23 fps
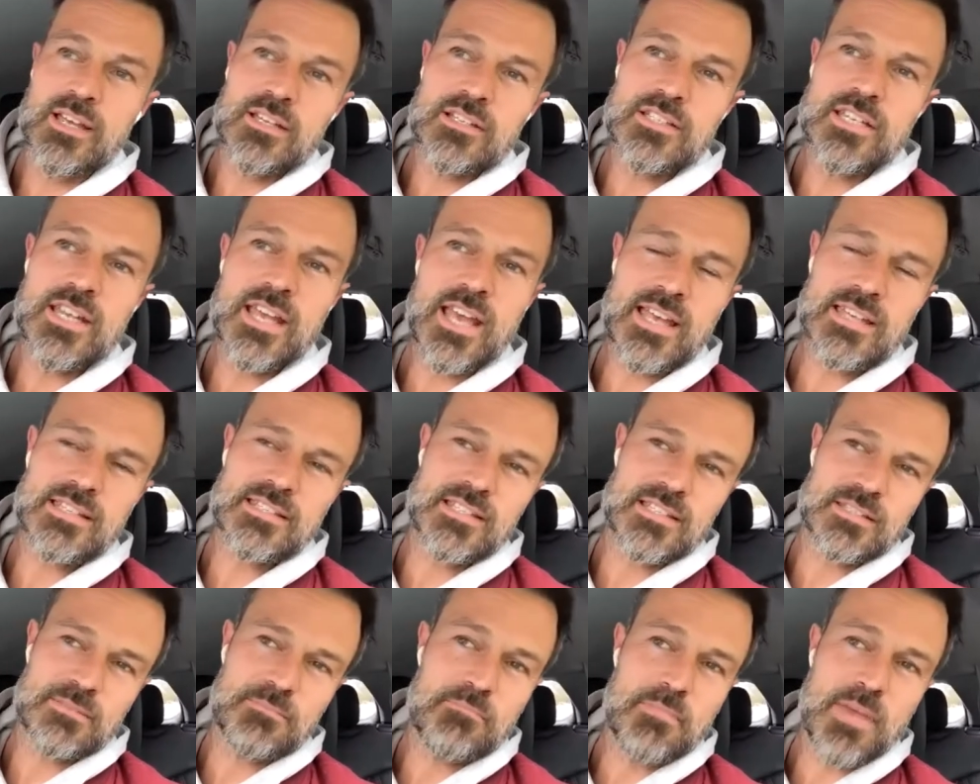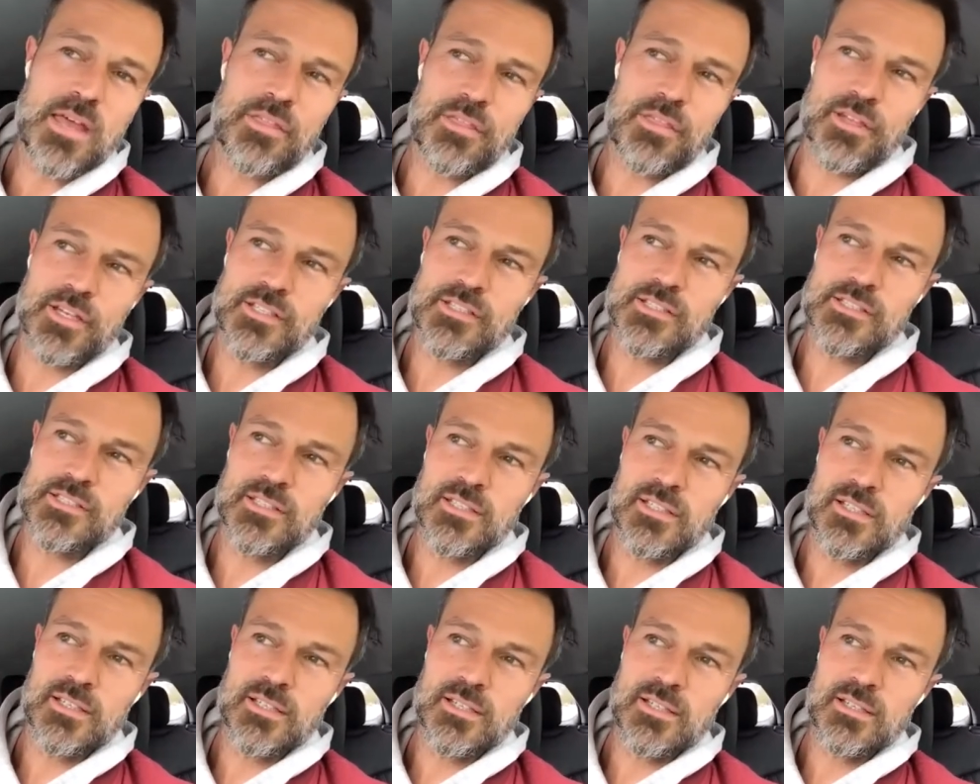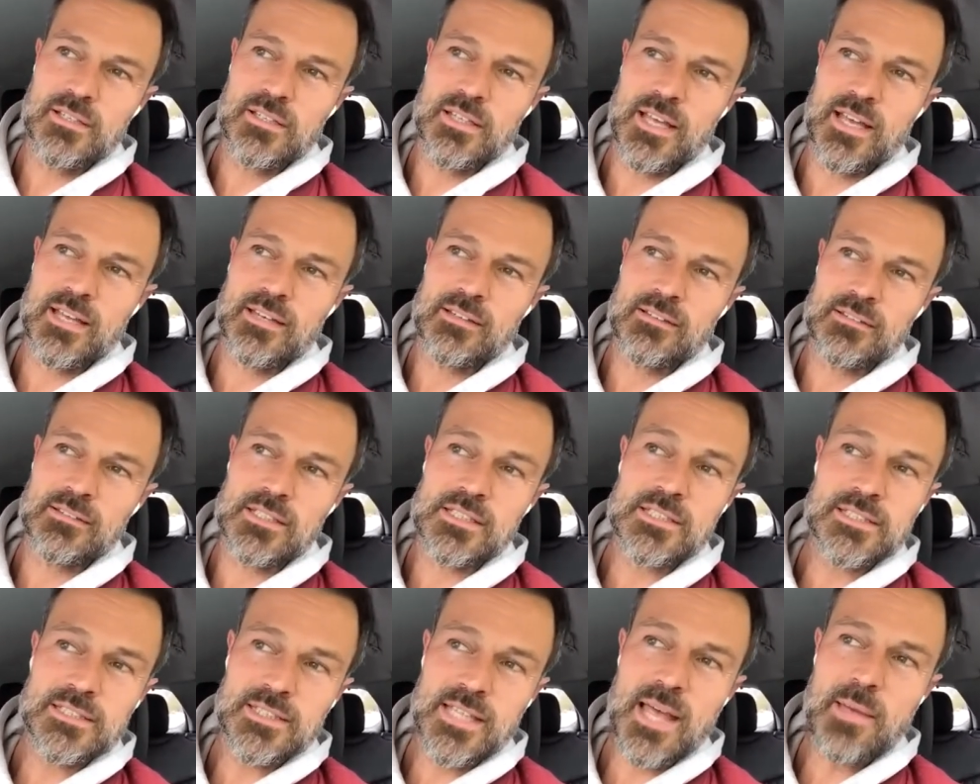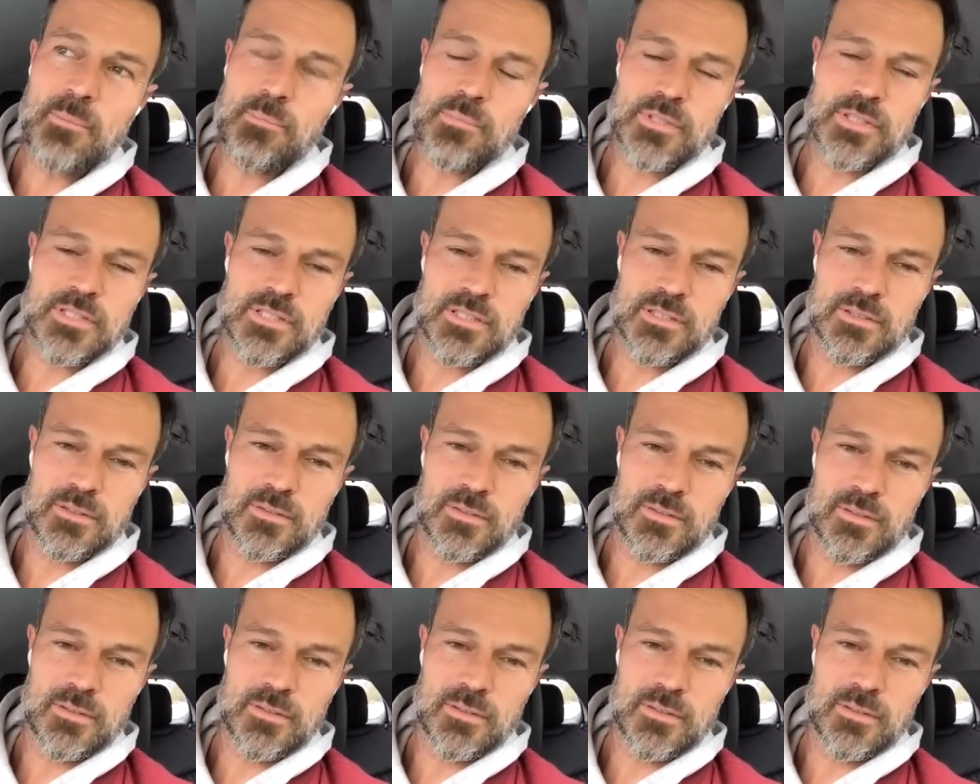She has this method that the steps